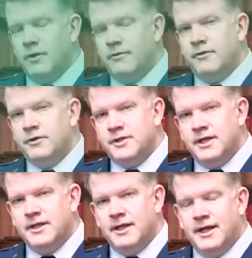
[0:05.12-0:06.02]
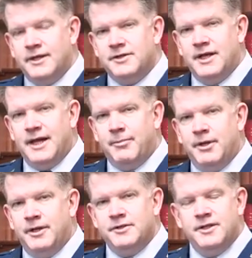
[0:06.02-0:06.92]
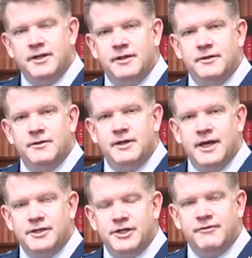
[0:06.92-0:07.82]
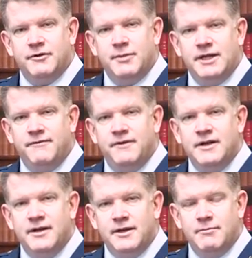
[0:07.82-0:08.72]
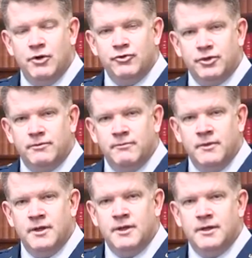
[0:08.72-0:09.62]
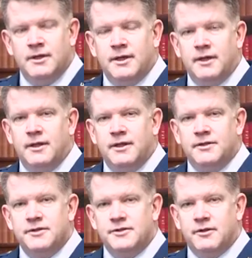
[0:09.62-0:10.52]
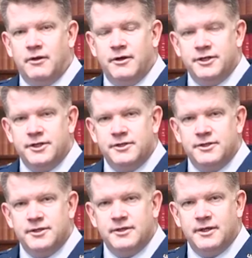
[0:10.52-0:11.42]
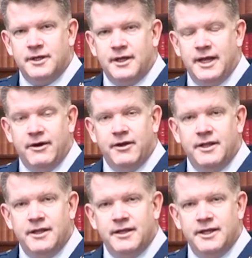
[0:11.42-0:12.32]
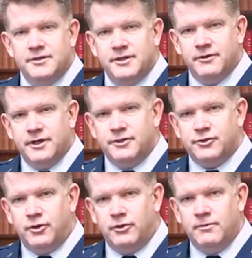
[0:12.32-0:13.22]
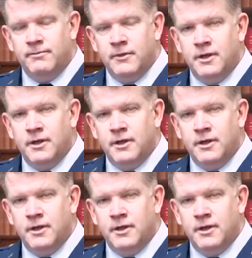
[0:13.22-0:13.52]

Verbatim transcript: Well, the first thing that has to happen is that Daesh have to be defeated in Mosul. Uh, this is the largest uh, area that they still control.